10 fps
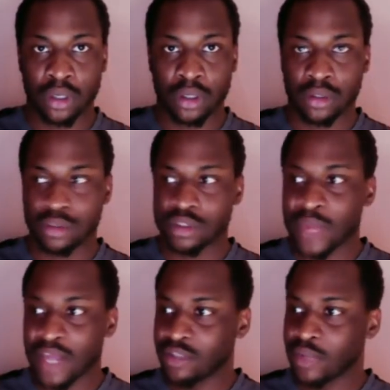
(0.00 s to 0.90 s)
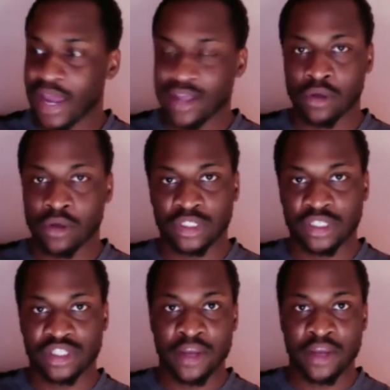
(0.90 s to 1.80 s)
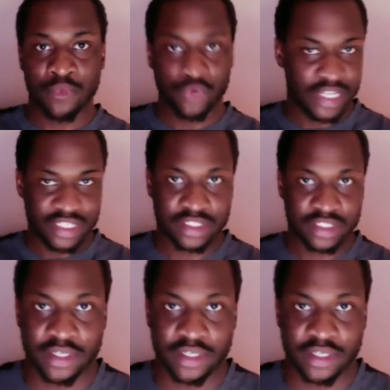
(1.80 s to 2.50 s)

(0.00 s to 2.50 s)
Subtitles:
Some guys go to the gym religiously.